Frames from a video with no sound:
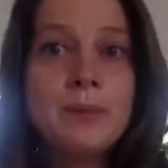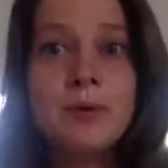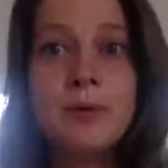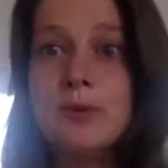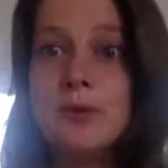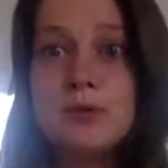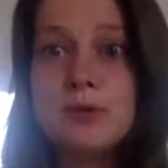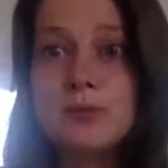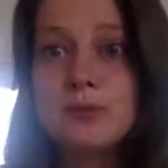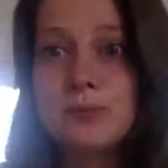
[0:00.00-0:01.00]

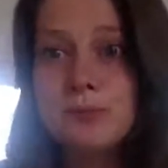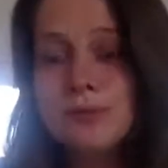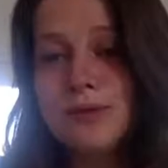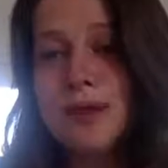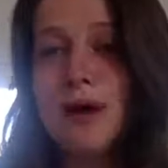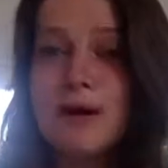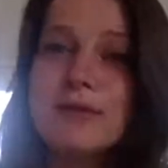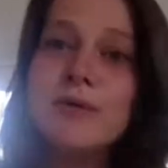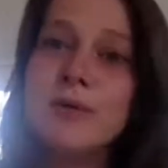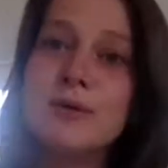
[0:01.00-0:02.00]
produce the art
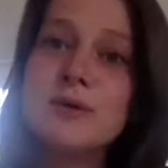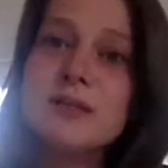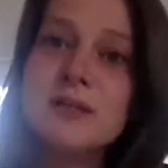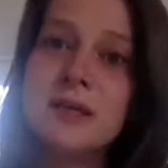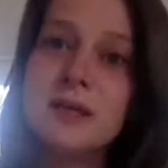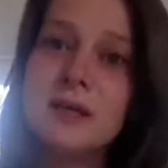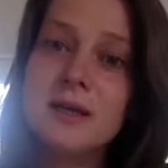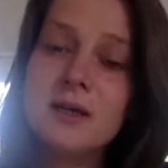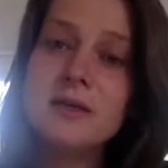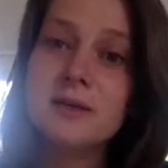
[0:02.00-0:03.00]
that we want to see.
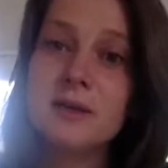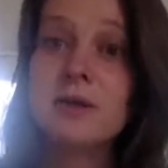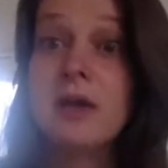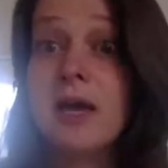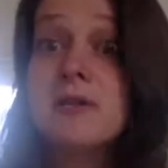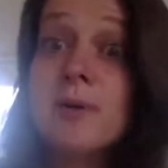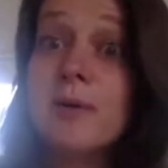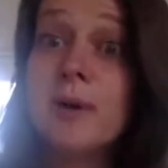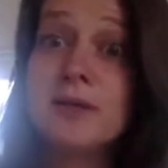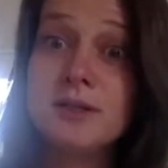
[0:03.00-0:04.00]
So
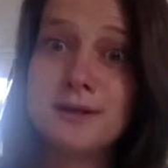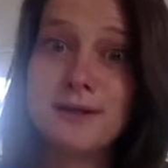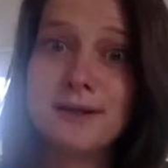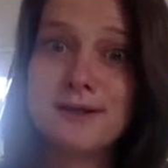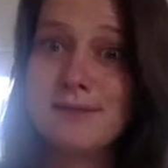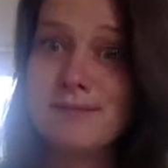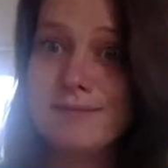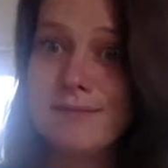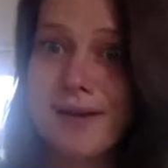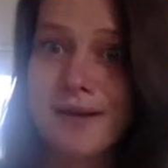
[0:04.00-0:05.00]
exploration is,
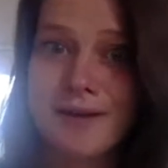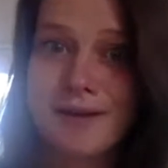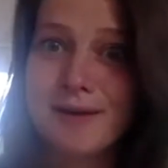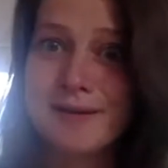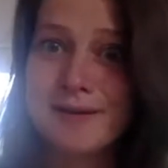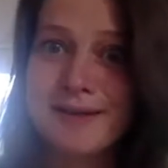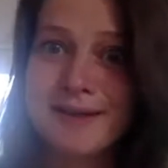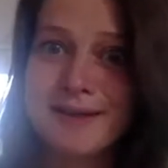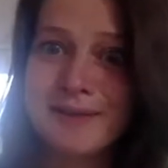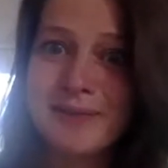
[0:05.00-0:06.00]
I think, the answer here.